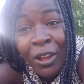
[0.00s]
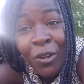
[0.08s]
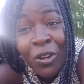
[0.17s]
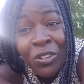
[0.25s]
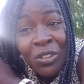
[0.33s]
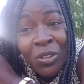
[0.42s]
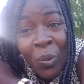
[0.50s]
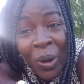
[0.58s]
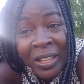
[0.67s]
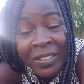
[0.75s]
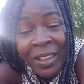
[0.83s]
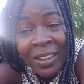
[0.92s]
go to
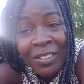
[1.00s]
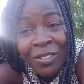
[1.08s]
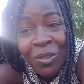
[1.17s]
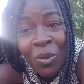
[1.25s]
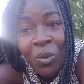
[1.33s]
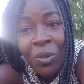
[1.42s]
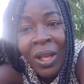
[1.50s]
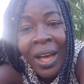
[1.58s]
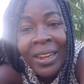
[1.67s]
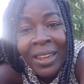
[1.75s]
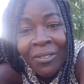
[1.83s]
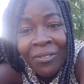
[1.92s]
Norwegian school
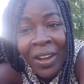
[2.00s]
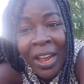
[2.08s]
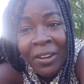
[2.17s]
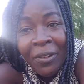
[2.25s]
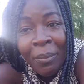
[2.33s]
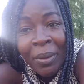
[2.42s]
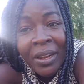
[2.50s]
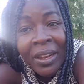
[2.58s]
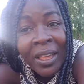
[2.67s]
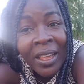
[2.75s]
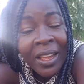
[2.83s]
and the environment,